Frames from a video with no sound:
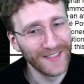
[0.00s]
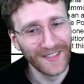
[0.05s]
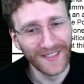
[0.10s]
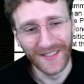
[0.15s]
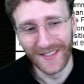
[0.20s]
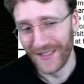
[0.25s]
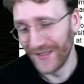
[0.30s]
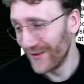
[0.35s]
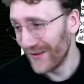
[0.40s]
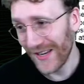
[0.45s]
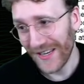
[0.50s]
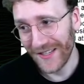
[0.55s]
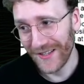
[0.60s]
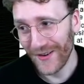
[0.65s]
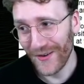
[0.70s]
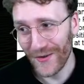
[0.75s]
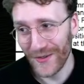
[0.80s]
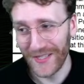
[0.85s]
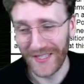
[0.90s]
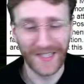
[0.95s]
You're getting
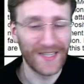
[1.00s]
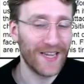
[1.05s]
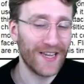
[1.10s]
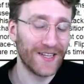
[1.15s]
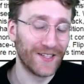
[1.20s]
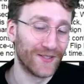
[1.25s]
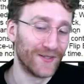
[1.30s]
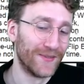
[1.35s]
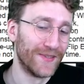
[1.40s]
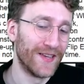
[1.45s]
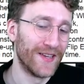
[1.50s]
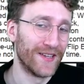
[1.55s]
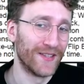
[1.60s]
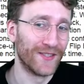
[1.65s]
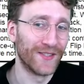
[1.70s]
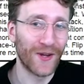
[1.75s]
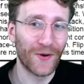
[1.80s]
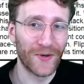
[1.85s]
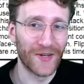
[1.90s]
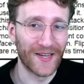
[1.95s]
OTK today.
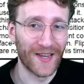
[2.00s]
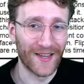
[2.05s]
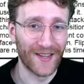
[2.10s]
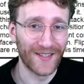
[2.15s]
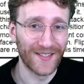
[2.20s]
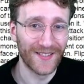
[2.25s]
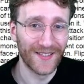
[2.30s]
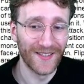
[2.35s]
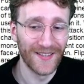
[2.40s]
Sorry, guys.